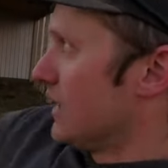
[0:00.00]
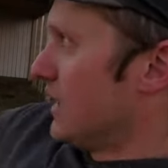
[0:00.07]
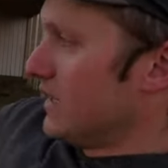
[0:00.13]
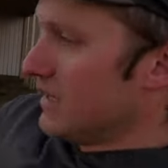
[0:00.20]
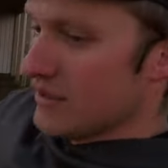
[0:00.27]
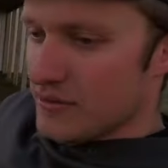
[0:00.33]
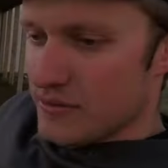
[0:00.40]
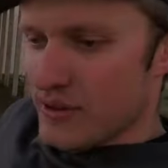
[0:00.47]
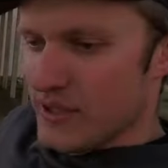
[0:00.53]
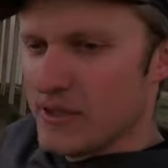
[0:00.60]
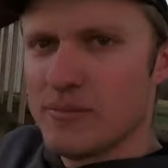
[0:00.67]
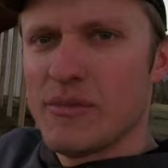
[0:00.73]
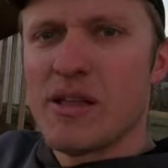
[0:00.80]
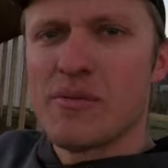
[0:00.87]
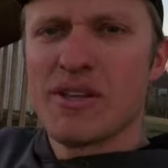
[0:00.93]
kind of
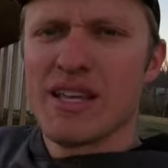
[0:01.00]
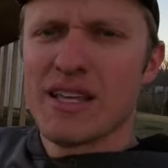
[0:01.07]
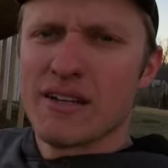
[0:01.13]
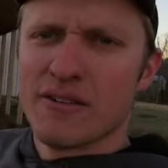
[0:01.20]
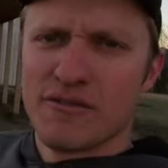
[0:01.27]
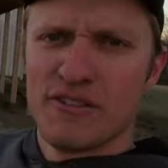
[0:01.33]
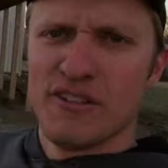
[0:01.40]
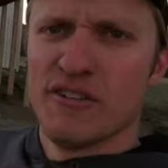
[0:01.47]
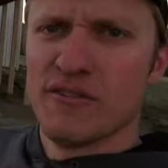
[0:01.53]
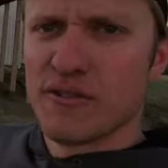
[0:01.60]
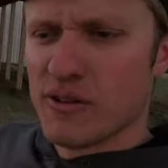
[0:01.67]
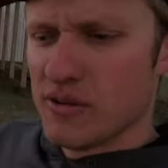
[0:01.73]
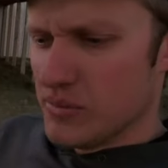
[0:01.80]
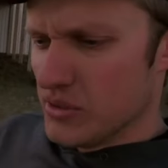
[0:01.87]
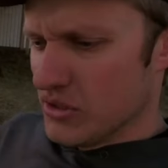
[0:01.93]
maybe getting a feel
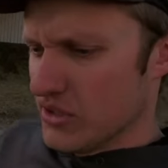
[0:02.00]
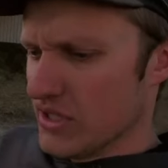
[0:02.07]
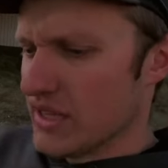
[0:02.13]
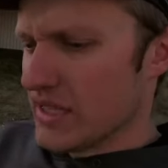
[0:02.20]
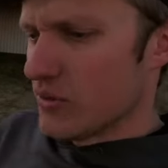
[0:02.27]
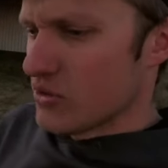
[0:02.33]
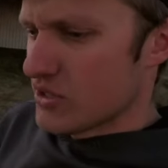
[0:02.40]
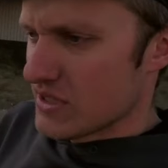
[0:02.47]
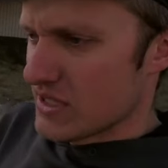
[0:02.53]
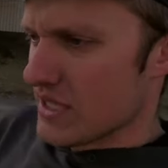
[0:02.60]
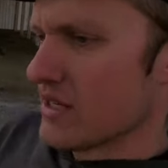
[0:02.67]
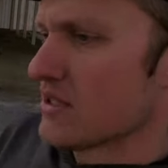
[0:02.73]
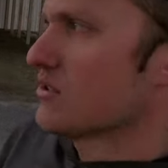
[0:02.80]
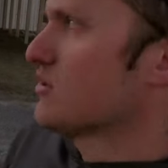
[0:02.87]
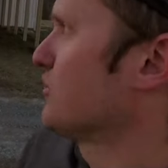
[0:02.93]
for the building that was
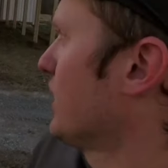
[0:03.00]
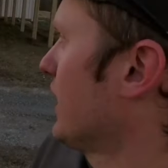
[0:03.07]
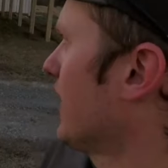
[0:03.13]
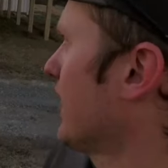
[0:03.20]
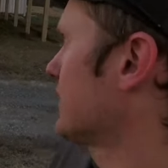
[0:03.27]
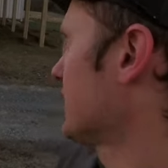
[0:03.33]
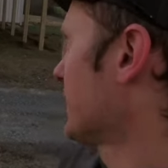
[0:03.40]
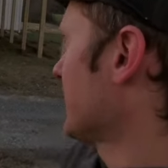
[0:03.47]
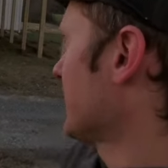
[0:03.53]
there. So I had